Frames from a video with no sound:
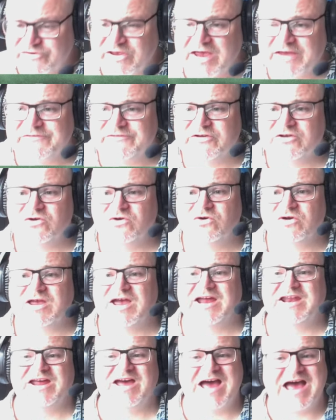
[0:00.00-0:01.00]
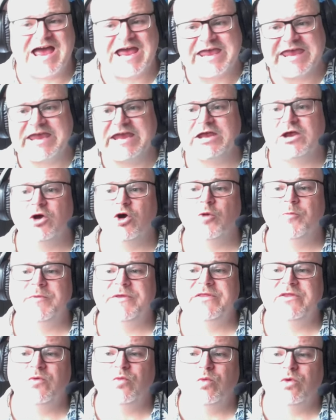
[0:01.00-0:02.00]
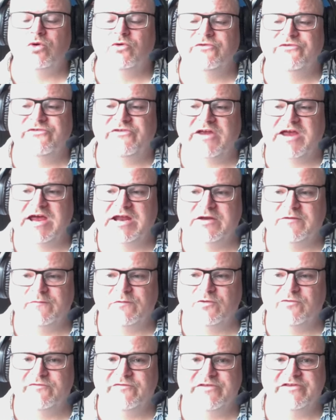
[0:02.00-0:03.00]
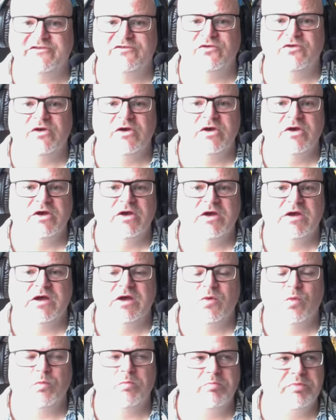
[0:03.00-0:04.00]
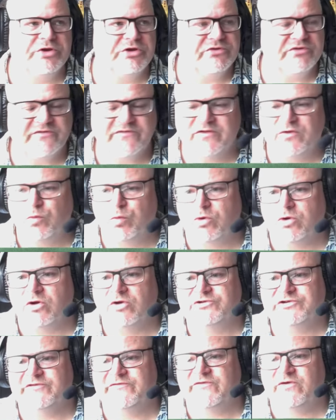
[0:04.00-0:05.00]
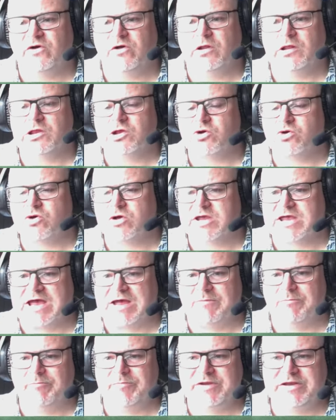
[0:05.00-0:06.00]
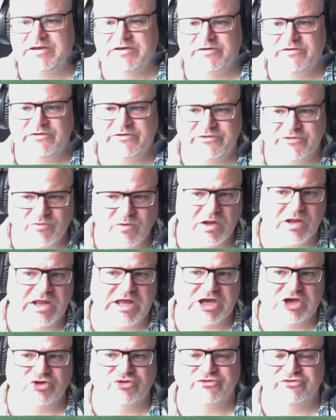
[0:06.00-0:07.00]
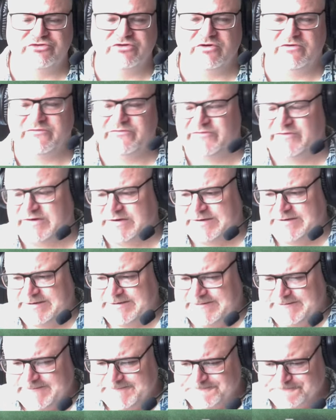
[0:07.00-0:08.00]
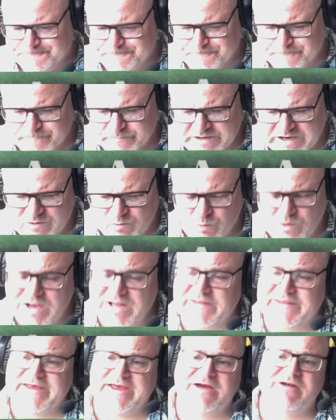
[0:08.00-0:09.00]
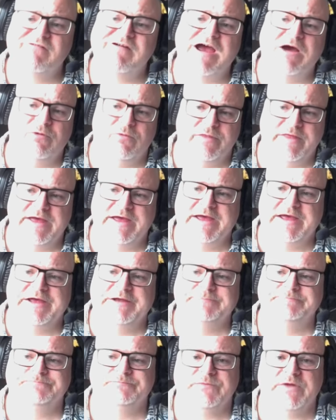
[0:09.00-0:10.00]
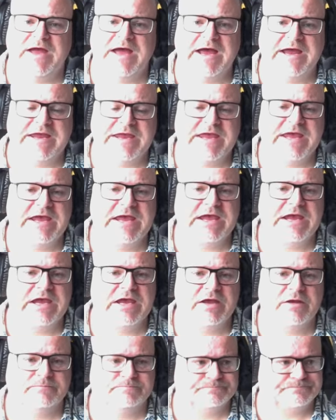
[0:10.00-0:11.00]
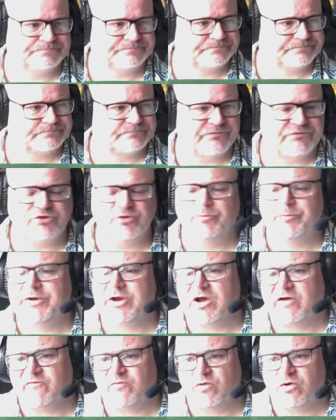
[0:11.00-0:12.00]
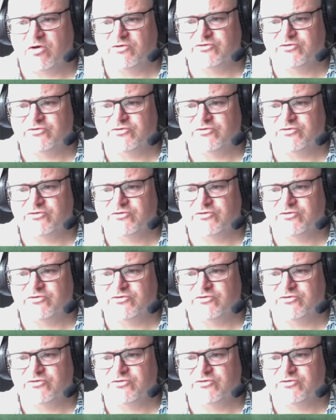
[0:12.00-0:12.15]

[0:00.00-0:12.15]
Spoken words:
decide to go kind of hiking up in the woods to kind of look for this beautiful waterfall, go camping, do all that good stuff. And while they are out there hiking, jumping off